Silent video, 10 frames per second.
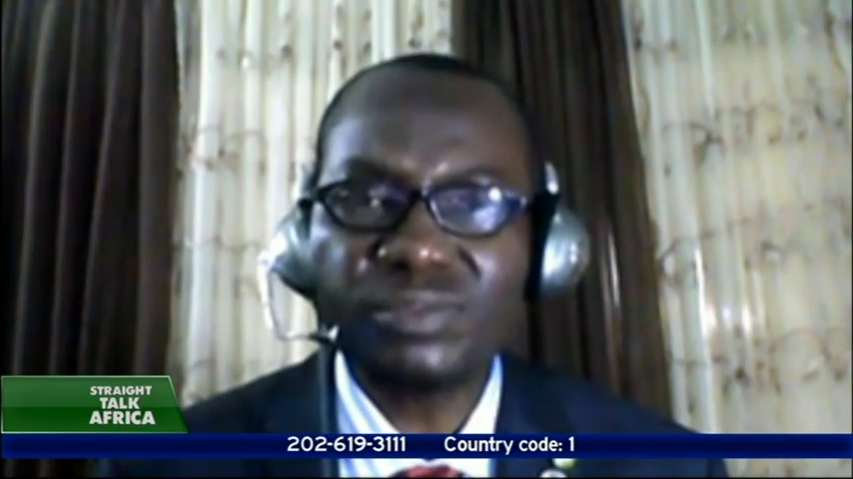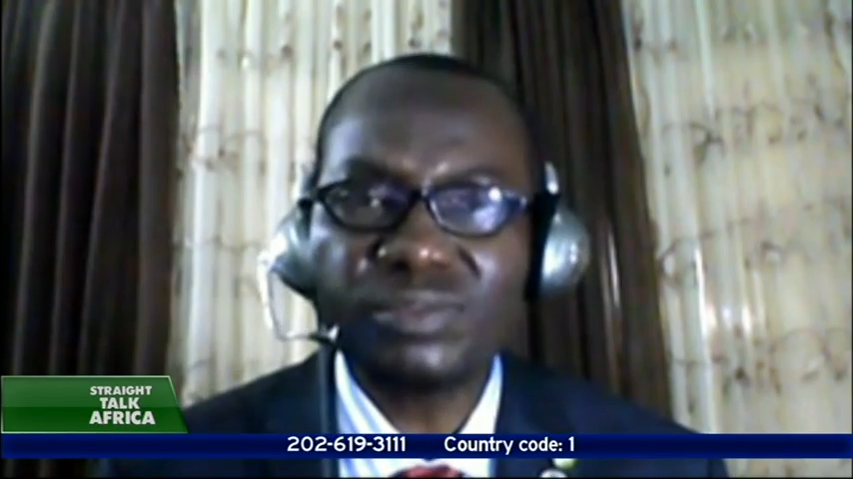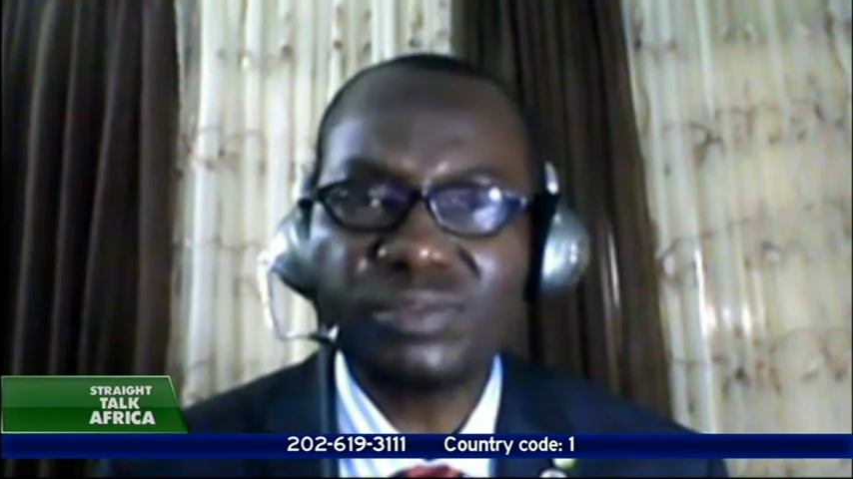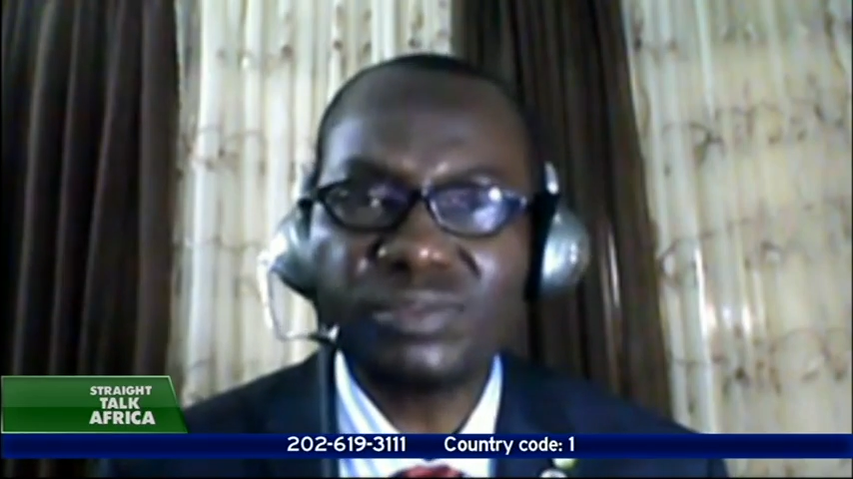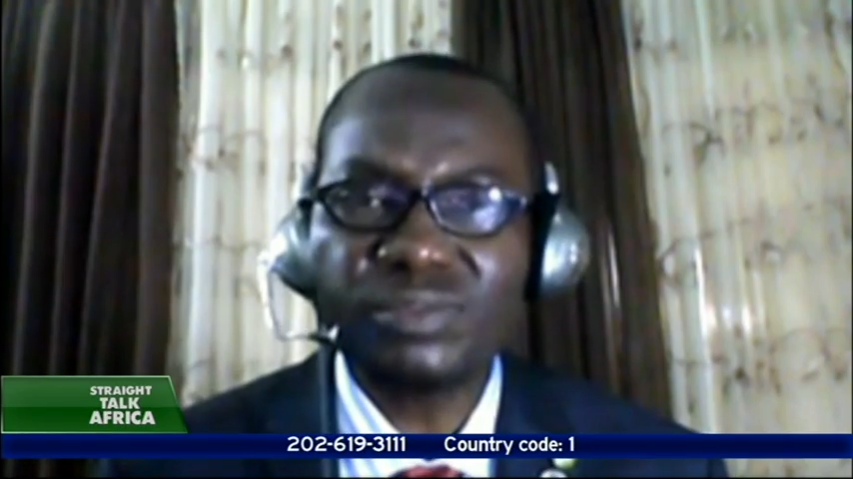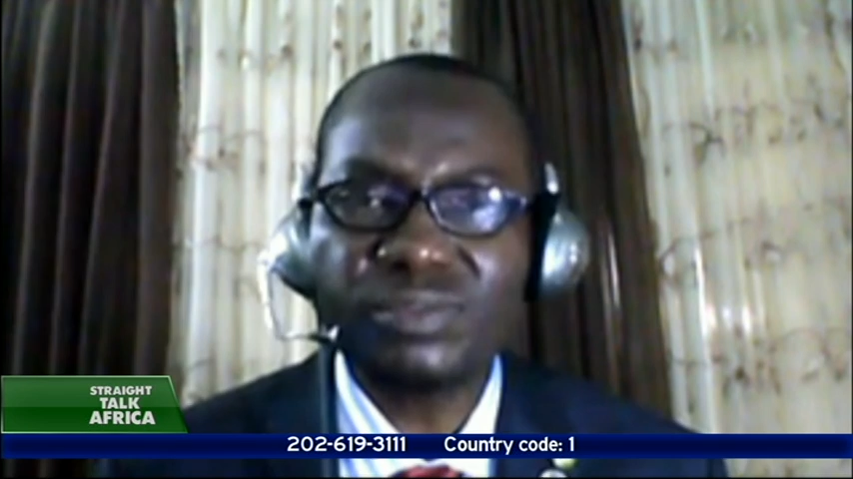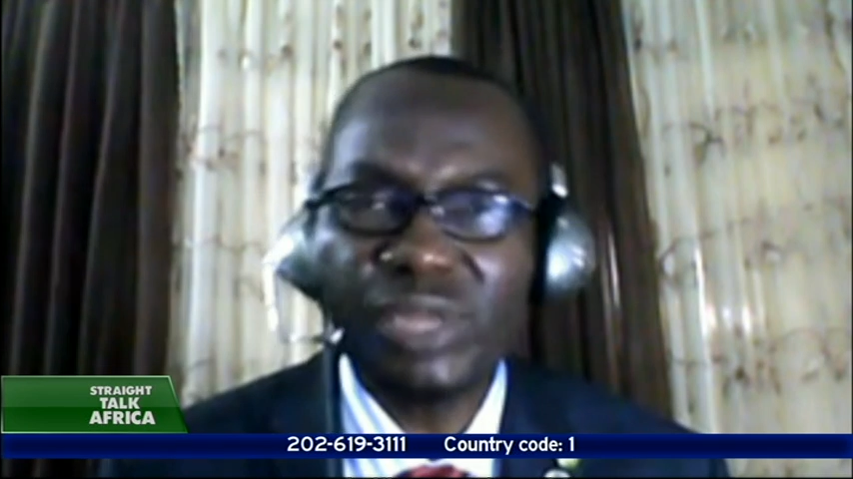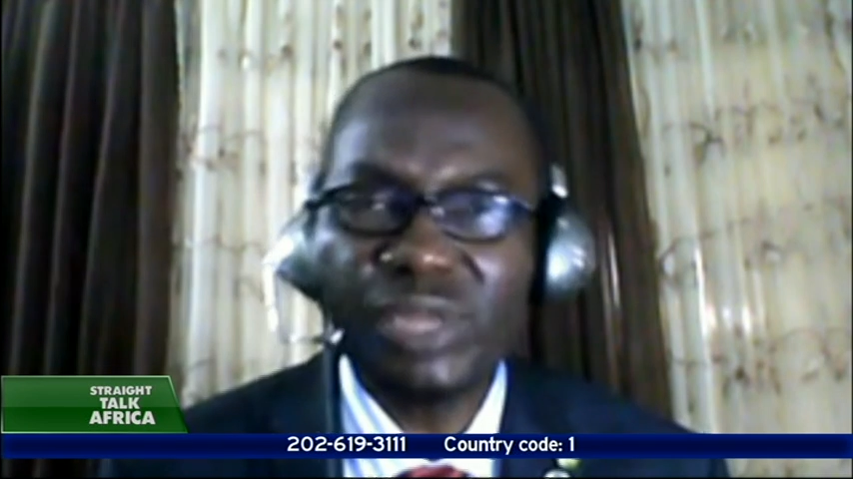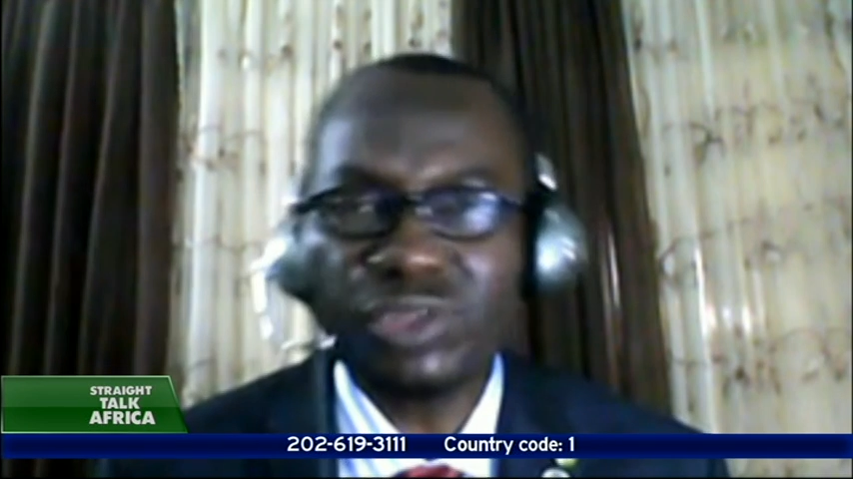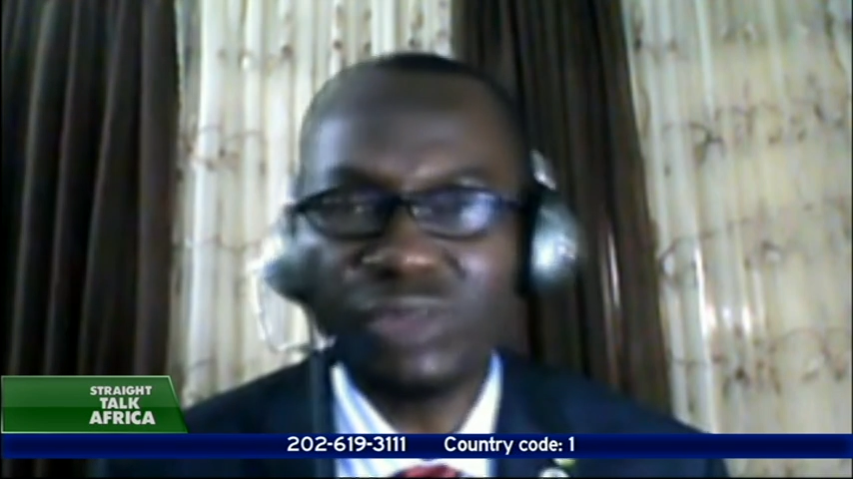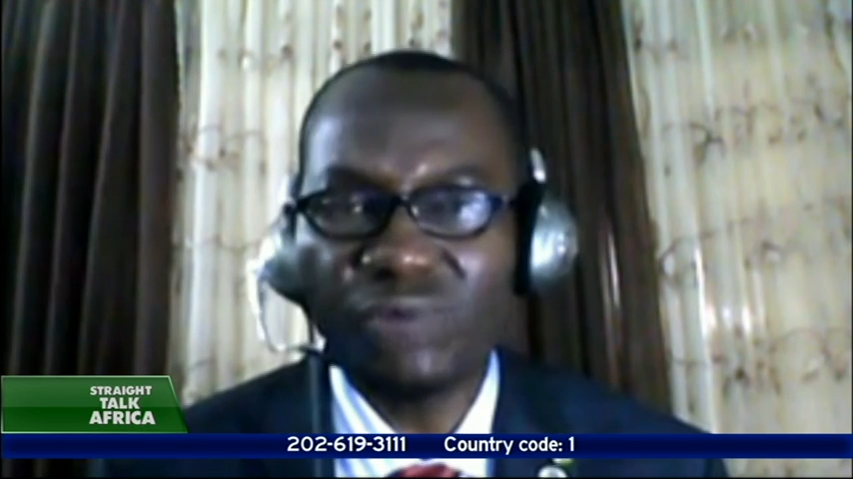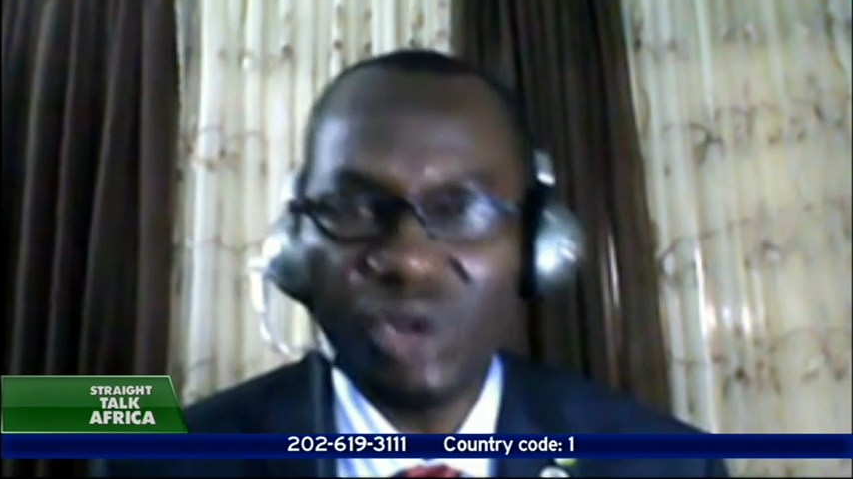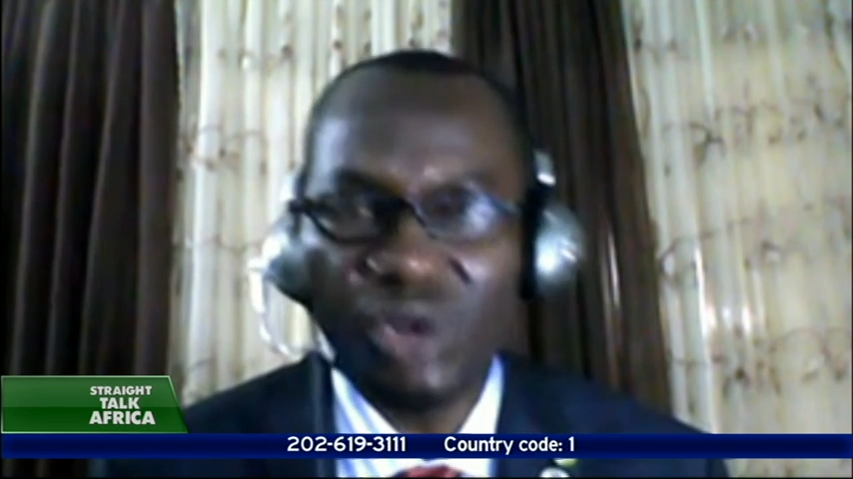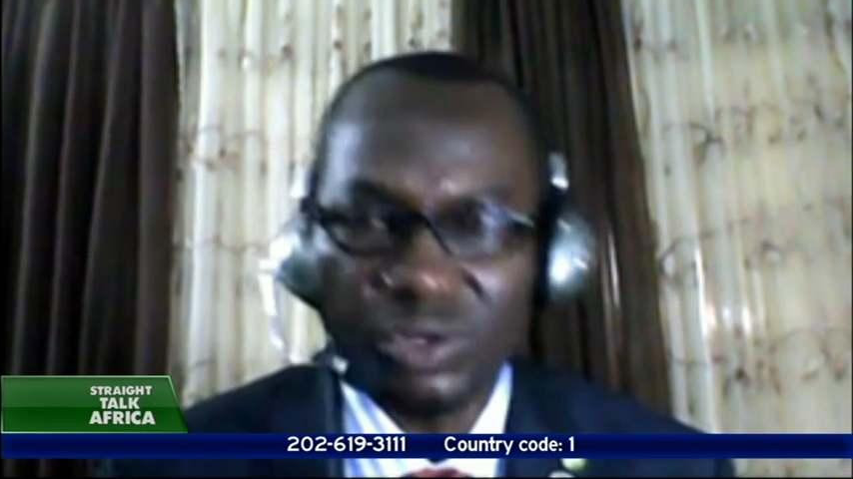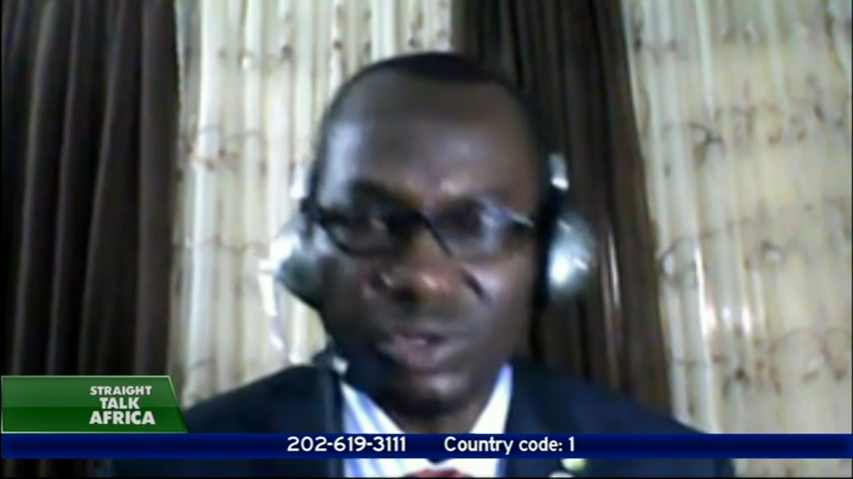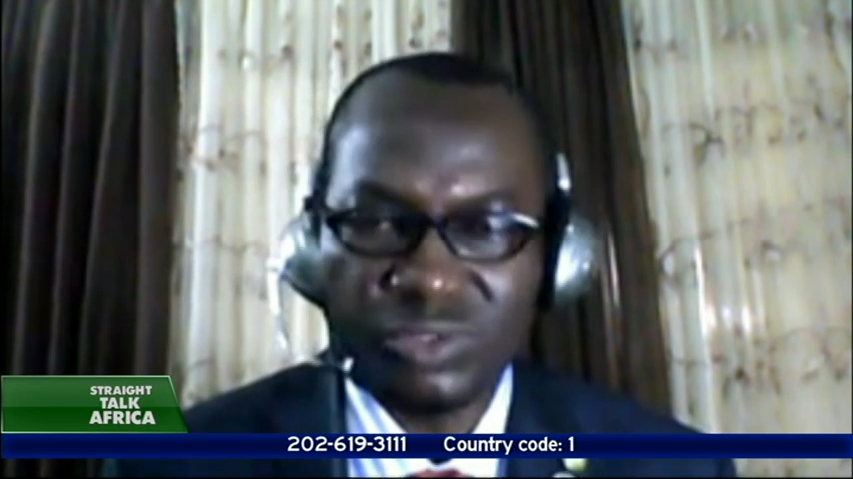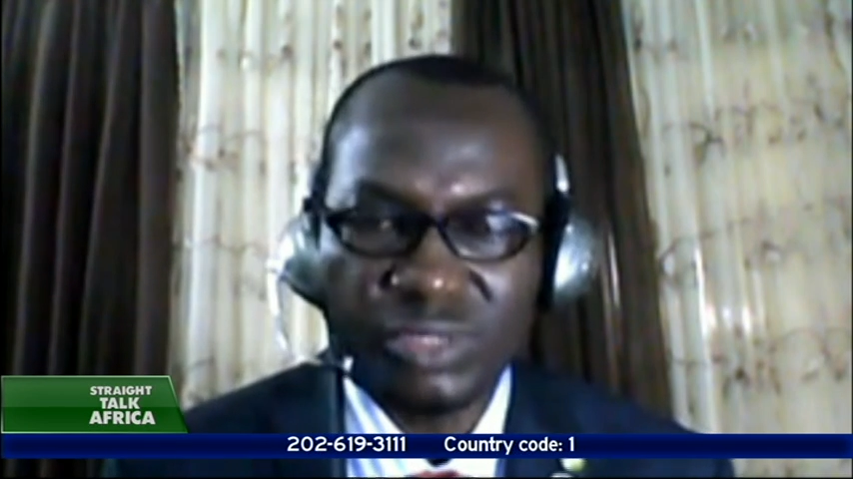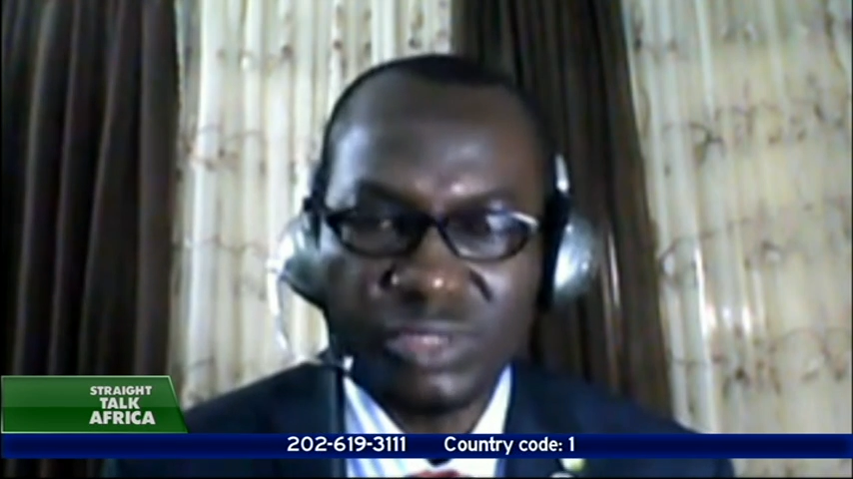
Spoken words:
the formulation of laws